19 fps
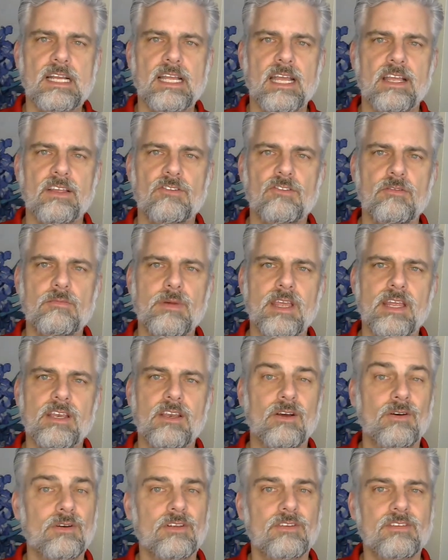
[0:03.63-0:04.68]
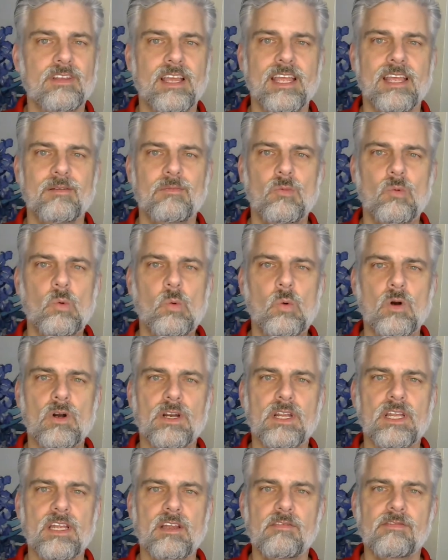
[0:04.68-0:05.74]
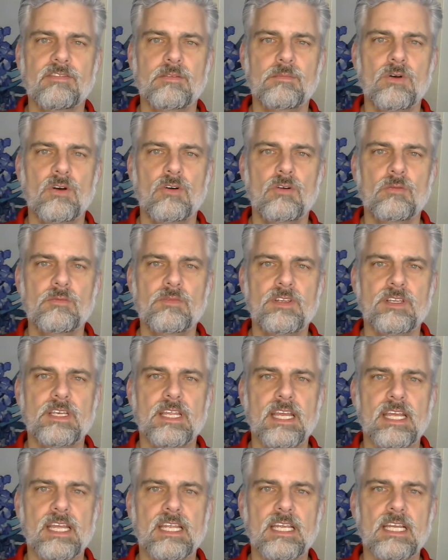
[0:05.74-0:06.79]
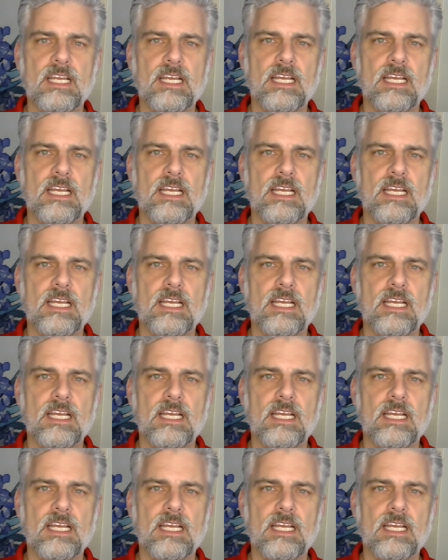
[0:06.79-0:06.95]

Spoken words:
As you may notice, I am working from home today,